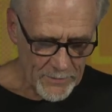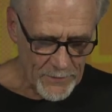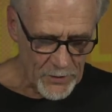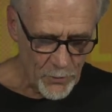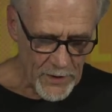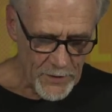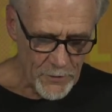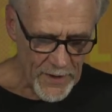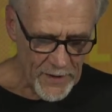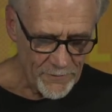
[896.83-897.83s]
Between
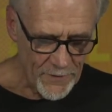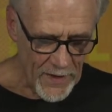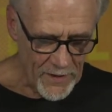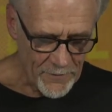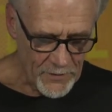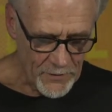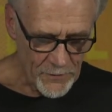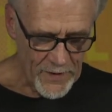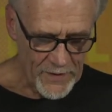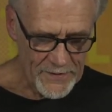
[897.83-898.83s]
2005 and
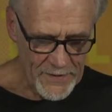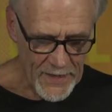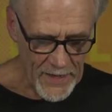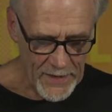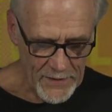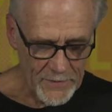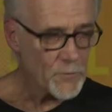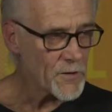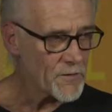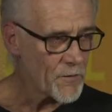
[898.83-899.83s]
2010 was a